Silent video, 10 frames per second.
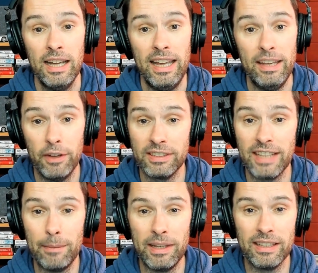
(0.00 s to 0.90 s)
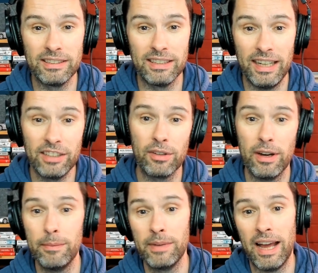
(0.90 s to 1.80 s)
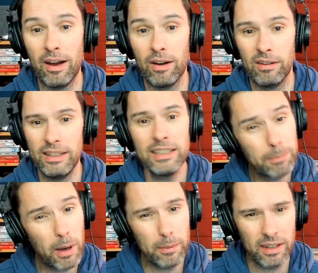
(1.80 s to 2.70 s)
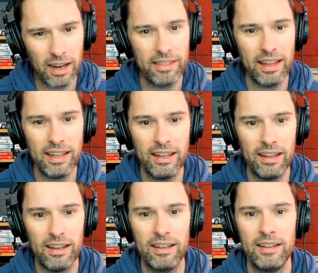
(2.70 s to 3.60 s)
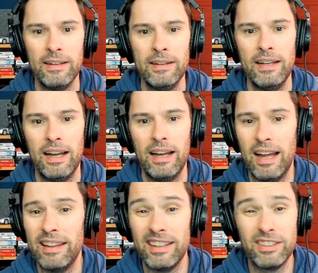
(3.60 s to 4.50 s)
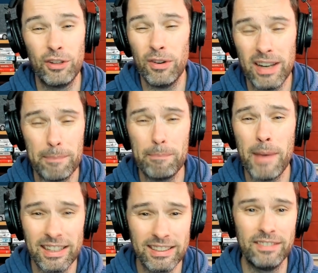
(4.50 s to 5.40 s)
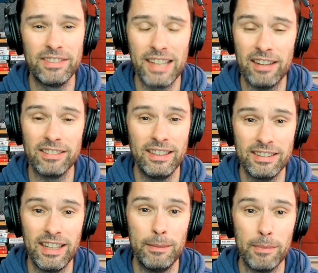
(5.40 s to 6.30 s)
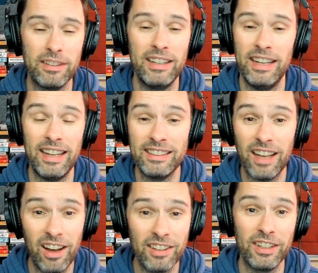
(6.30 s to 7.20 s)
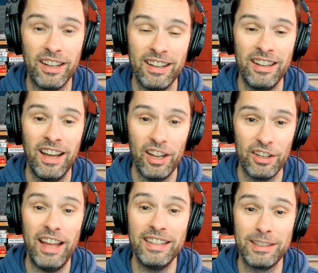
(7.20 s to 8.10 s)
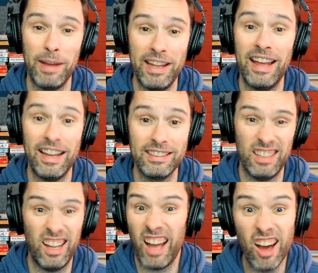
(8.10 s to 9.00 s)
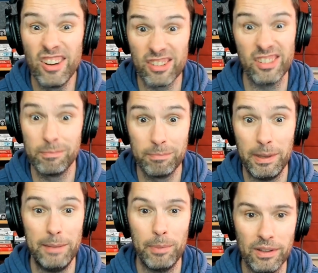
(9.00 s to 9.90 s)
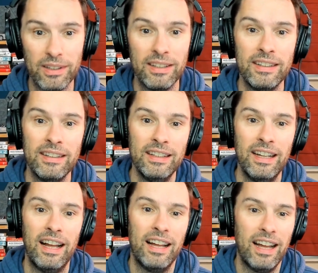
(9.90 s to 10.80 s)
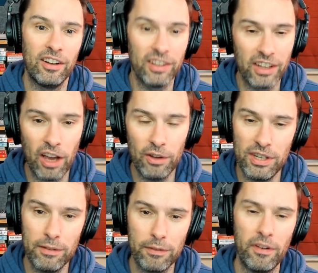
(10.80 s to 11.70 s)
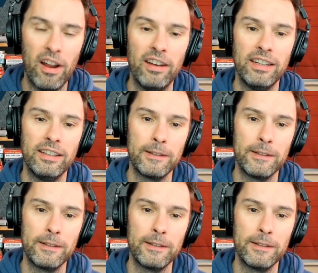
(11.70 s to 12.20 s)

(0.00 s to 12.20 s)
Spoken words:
He first came in as an interim, now is permanent, I think. And there's truly a massive scouting team underneath. It's hard to underestimate that. It's like 100 people. And on the coaching front,